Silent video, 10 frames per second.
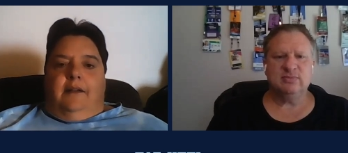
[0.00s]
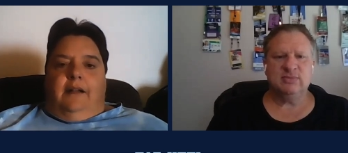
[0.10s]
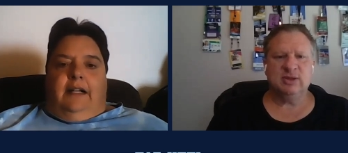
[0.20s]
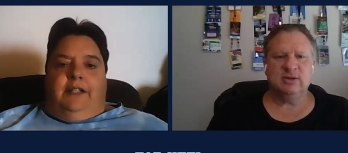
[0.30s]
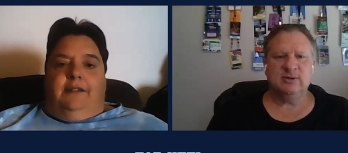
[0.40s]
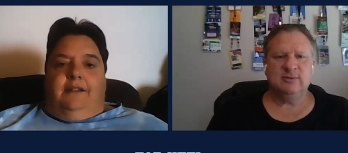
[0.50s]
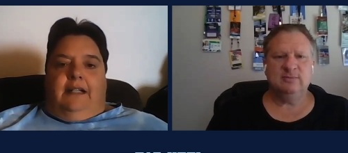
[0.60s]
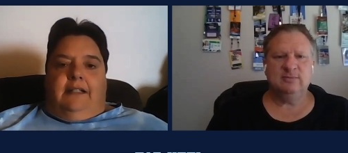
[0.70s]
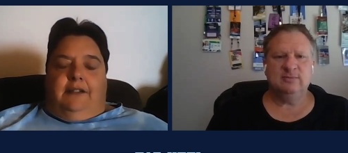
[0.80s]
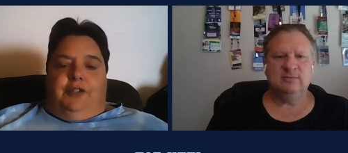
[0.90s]
Speaker 1: Like,
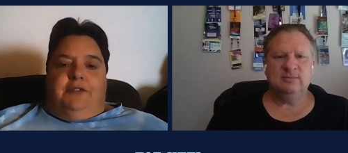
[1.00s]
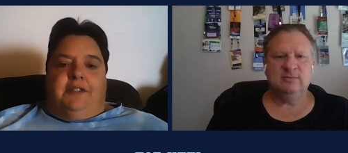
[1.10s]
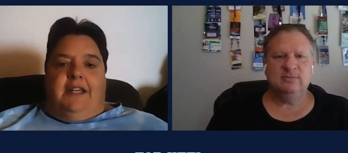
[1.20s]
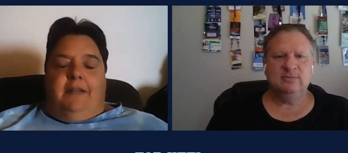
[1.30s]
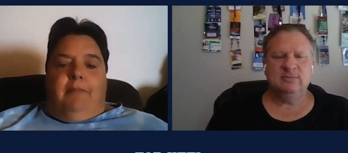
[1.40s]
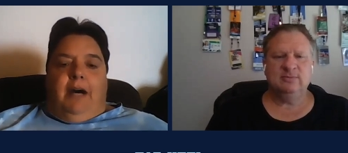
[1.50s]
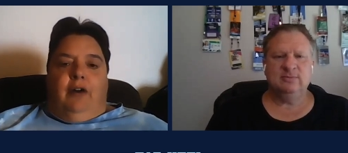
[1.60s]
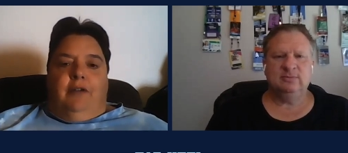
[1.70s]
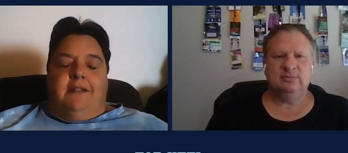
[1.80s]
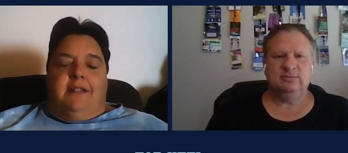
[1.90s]
like you said,
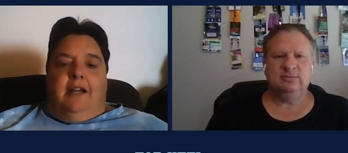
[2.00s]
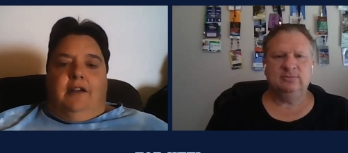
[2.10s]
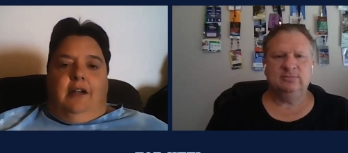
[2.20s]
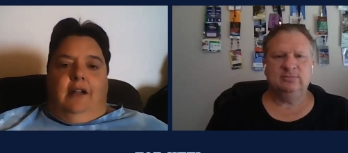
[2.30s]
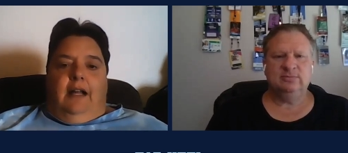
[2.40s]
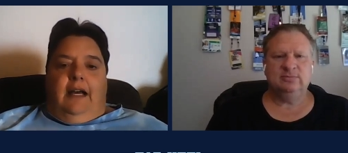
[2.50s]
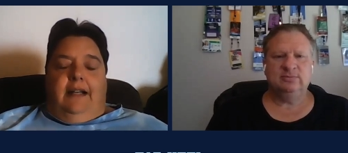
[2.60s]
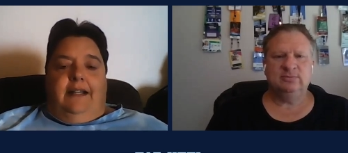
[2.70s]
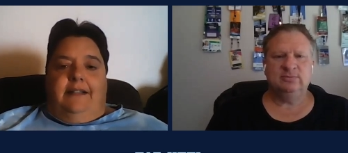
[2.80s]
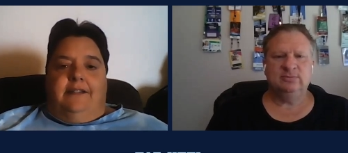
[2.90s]
Mauldin, South
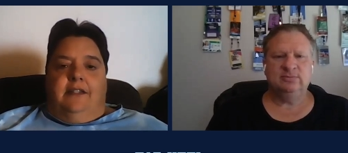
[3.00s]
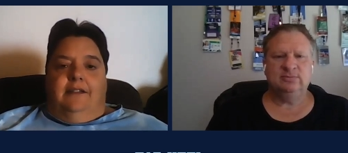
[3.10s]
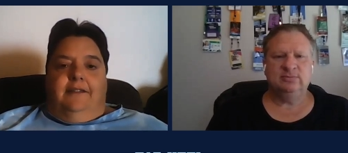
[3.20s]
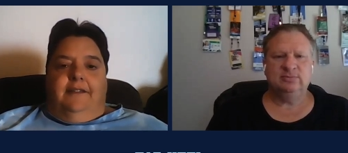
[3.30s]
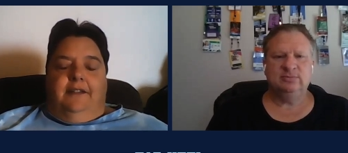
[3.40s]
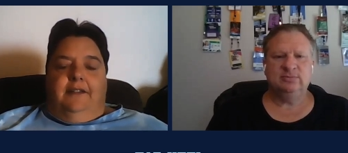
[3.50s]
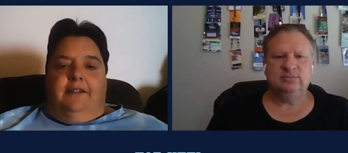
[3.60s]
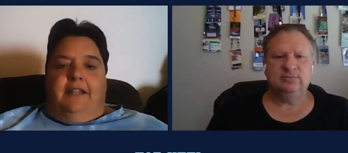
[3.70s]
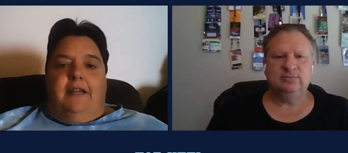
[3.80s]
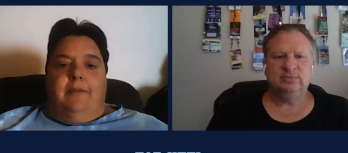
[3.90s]
Carolina, he's
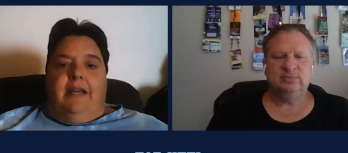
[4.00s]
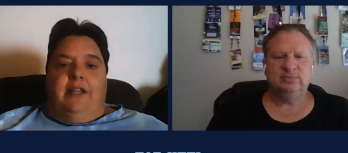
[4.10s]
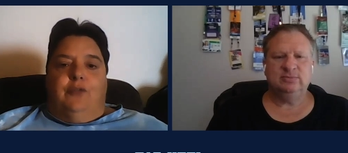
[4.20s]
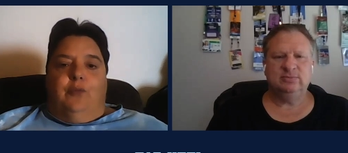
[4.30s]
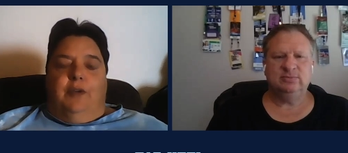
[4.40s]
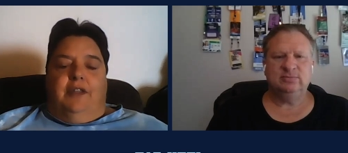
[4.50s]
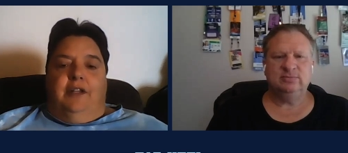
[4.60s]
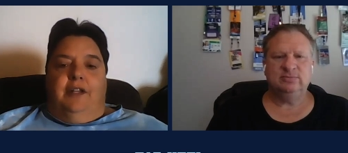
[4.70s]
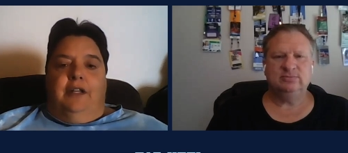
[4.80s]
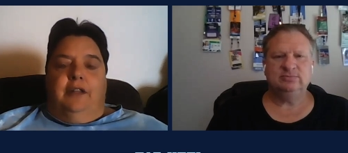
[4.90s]
teammates with
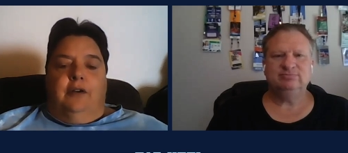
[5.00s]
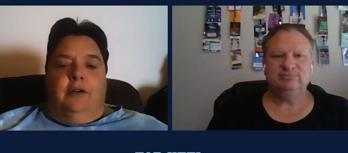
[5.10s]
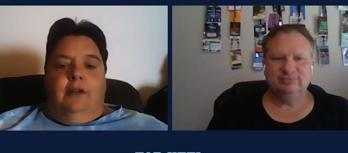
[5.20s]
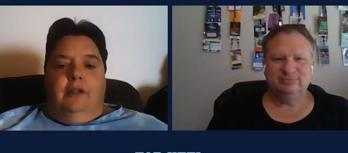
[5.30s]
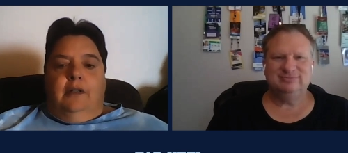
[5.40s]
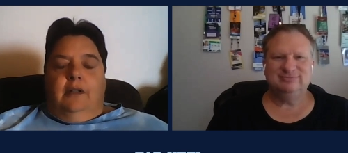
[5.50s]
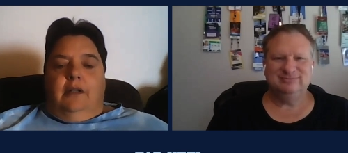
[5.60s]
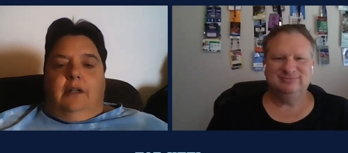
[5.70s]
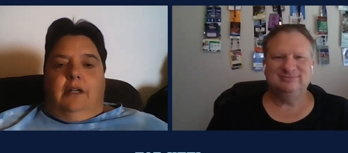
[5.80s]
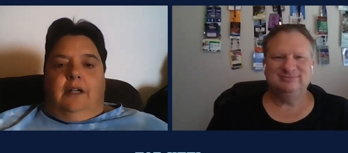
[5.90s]
another
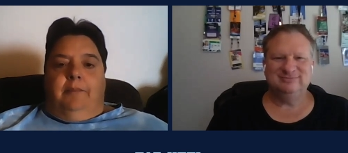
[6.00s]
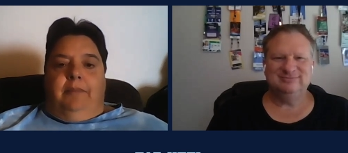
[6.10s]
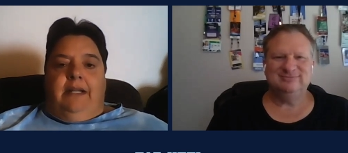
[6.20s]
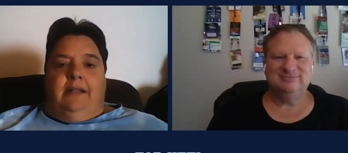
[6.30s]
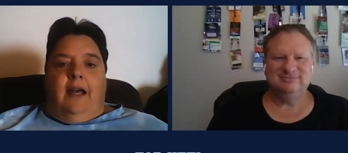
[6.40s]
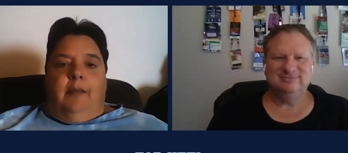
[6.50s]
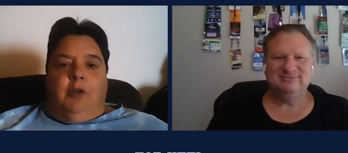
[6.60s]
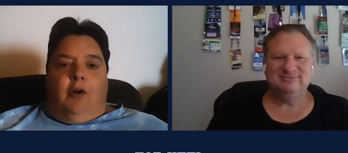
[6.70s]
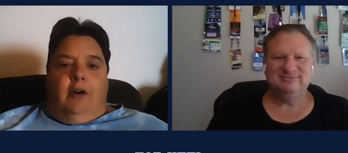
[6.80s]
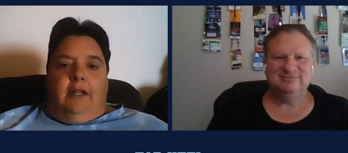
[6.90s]
uh, big time
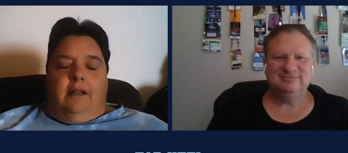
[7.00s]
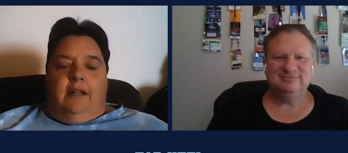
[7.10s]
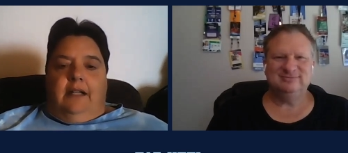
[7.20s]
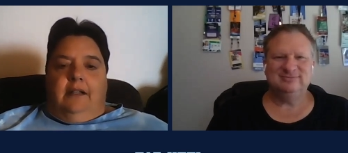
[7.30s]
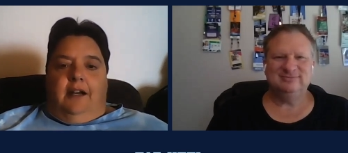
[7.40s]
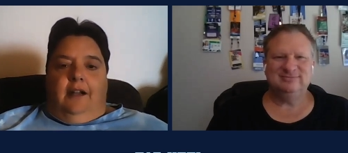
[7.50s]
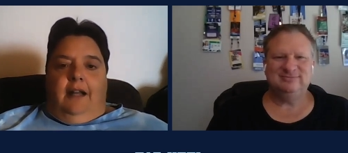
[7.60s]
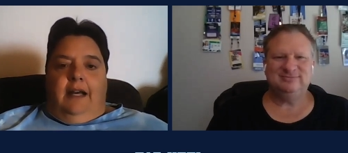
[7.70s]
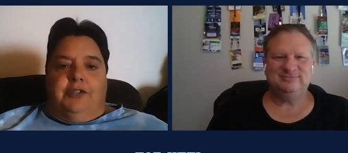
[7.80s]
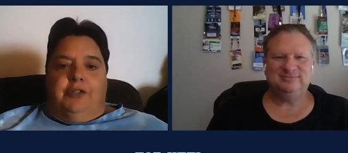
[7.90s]
target that
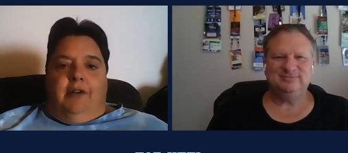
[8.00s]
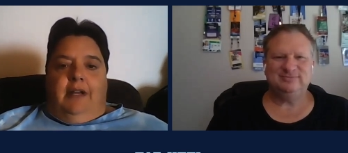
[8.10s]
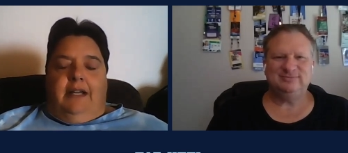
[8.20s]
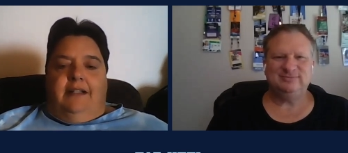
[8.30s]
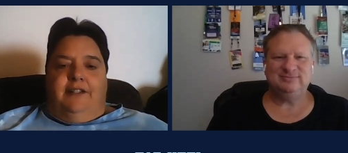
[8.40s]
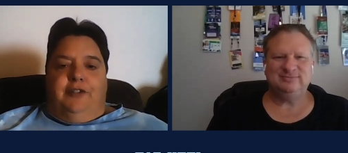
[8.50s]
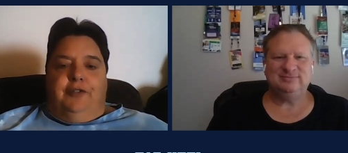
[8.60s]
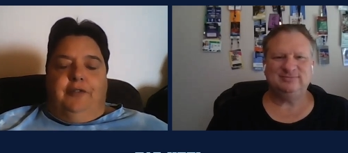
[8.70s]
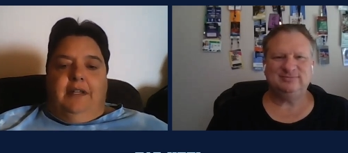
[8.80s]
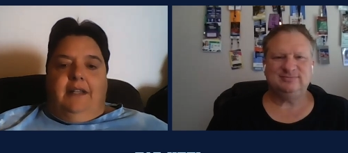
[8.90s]
Carolina's trying
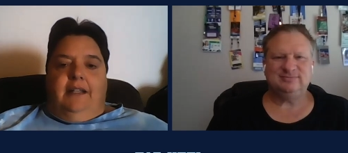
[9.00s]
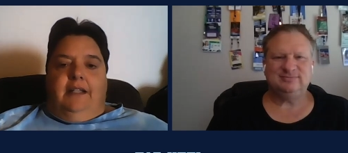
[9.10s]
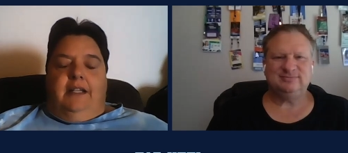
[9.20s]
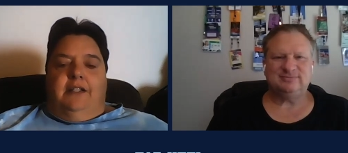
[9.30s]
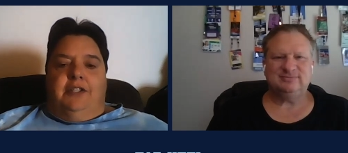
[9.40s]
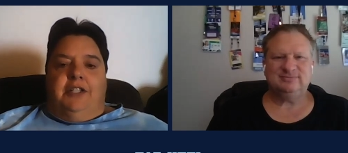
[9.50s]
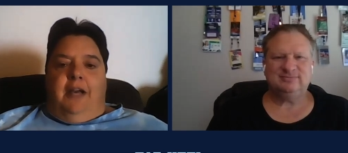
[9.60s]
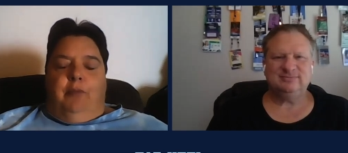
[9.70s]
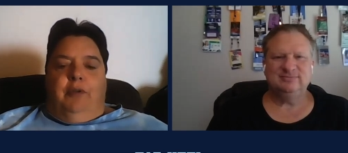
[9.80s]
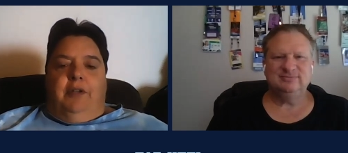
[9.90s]
to get to
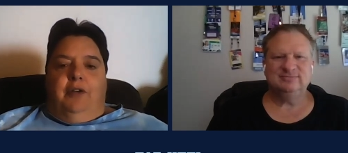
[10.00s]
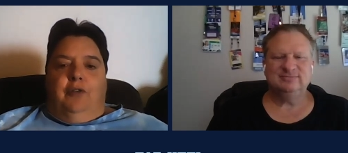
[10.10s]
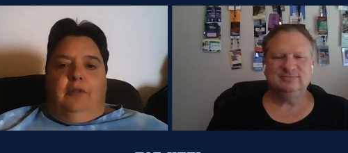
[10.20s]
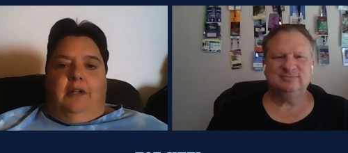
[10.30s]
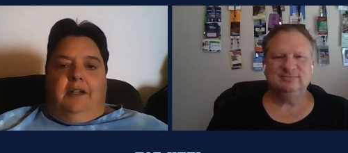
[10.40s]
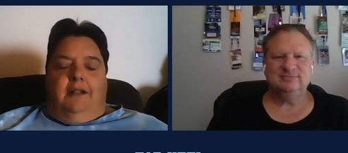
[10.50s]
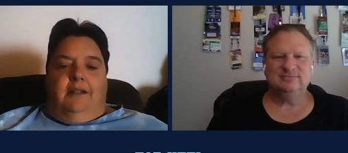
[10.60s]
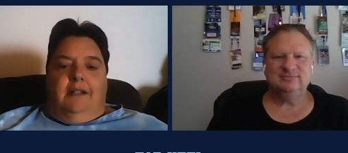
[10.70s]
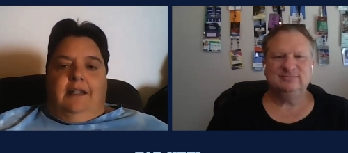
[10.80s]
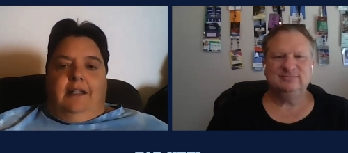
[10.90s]
Chapel Hill.
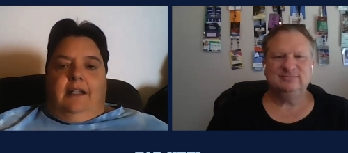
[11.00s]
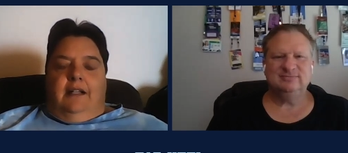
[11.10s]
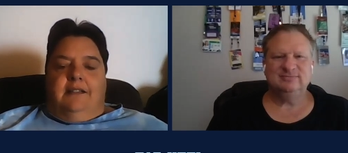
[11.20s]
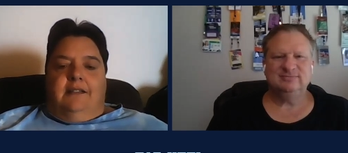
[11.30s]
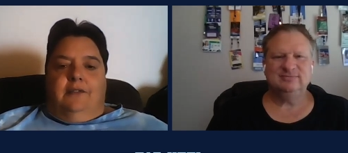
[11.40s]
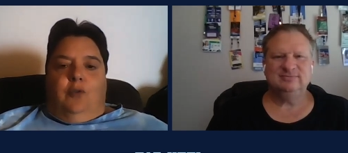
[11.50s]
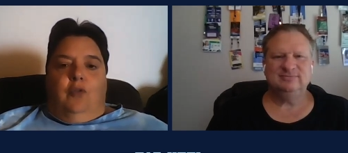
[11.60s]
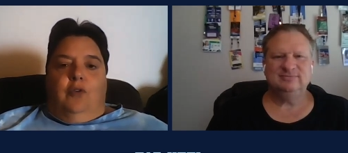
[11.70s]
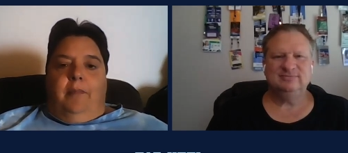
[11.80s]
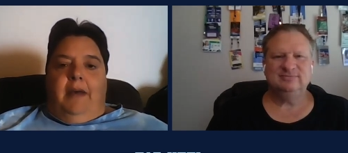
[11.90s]
Uh, uh,
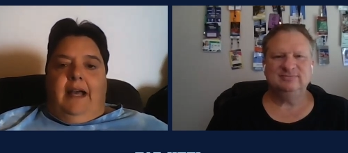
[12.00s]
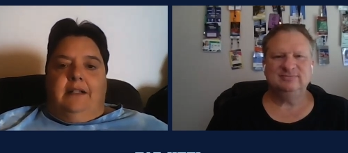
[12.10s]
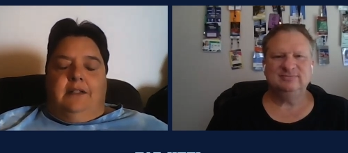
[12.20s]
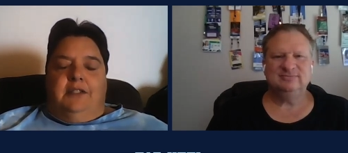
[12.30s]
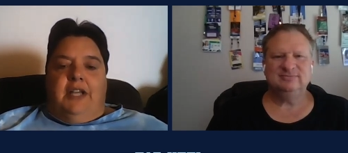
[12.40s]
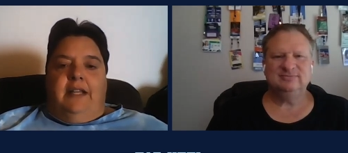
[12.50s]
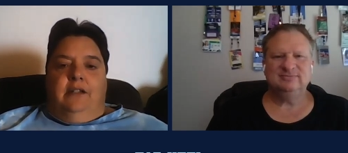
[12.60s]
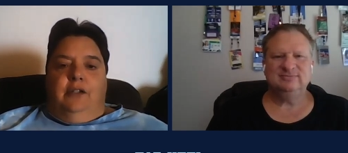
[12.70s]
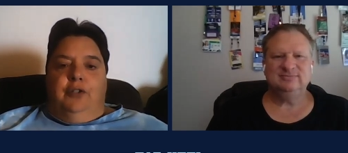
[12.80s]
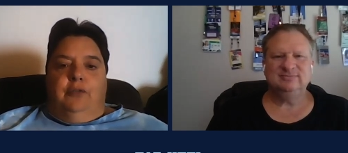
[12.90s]
cornerback
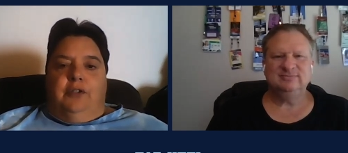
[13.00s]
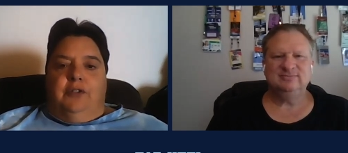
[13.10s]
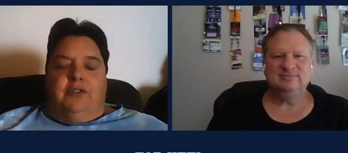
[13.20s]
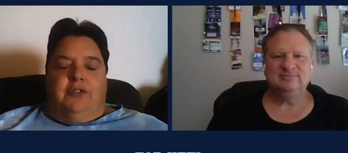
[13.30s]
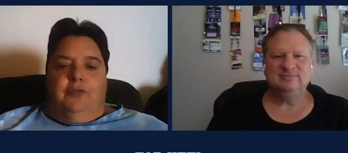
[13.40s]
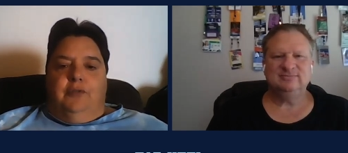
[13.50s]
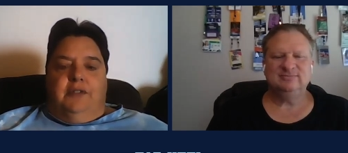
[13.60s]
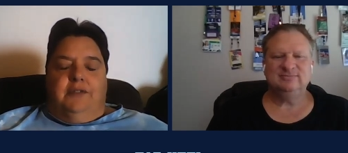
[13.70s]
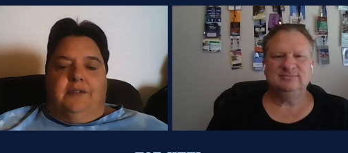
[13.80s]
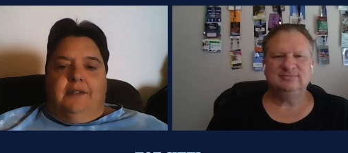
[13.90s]
Jaden Lucas, who
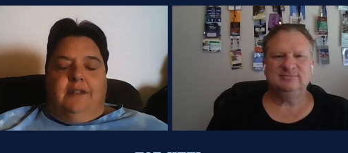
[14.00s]
is